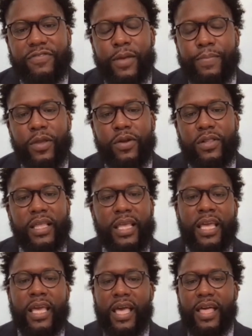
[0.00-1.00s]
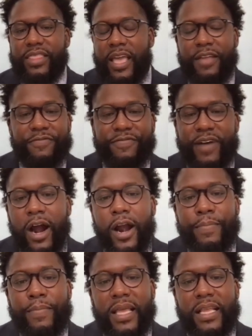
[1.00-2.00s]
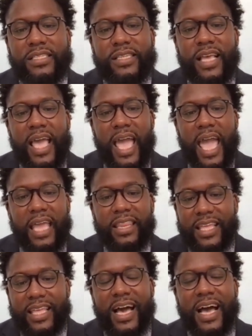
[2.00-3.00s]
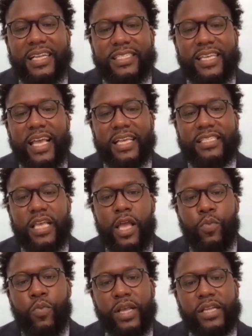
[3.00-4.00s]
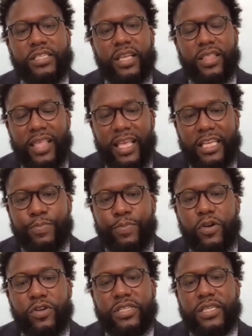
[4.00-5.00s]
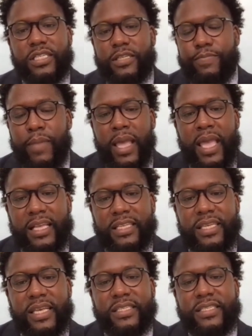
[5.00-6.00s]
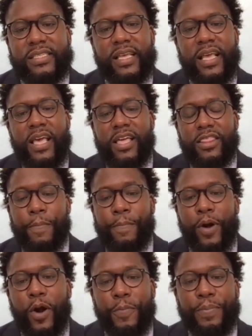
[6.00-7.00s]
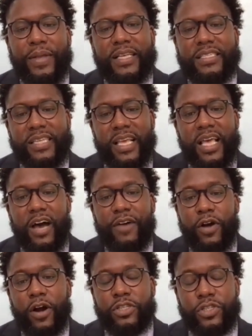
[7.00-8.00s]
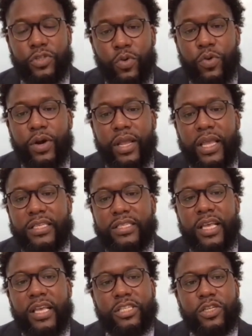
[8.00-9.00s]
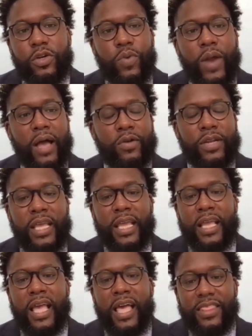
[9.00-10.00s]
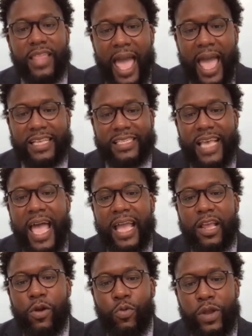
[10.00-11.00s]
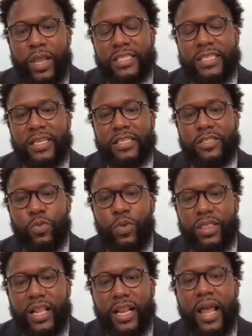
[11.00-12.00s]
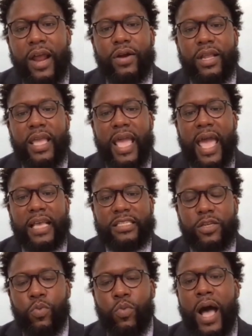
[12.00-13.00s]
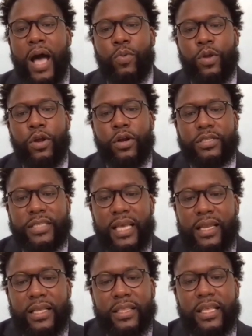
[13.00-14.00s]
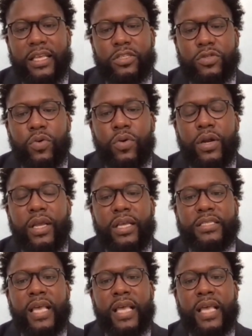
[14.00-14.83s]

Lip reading: community, the environments and the context in which these persons may exist, the purpose of our stories surrounding the exact reasons with clarity as to why we are telling these stories,